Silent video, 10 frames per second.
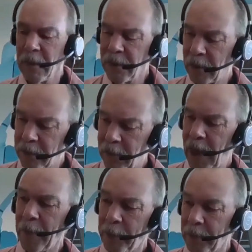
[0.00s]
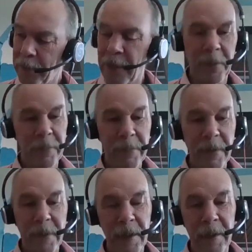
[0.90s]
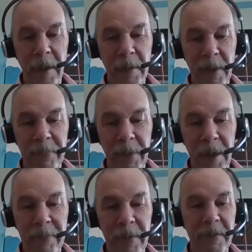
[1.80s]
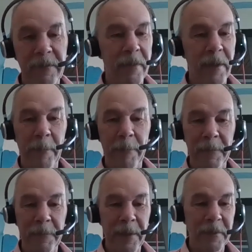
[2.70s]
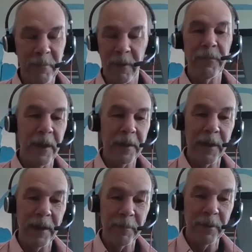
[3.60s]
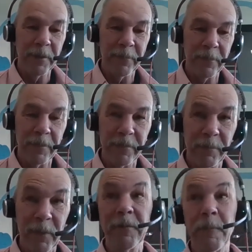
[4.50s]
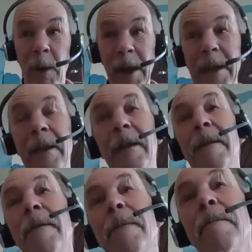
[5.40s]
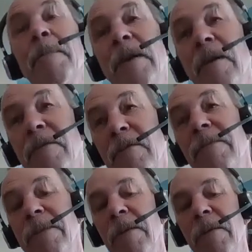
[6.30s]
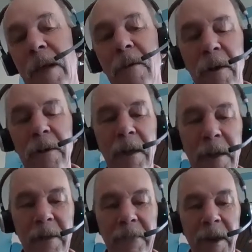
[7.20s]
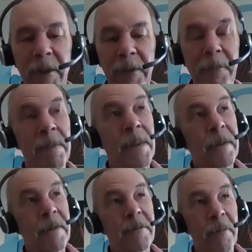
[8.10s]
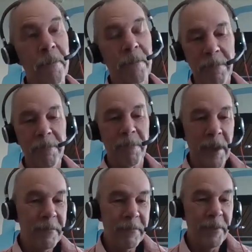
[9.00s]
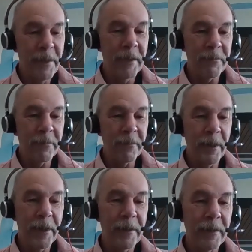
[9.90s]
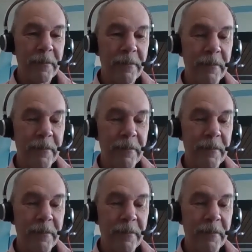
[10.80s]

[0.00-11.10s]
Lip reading: Yet you'll happily pay $13.99 a month for Netflix. You'll happily pay $12.99 a month for Disney Plus. Why? Because you feel that content has value. So that's the answer, right? It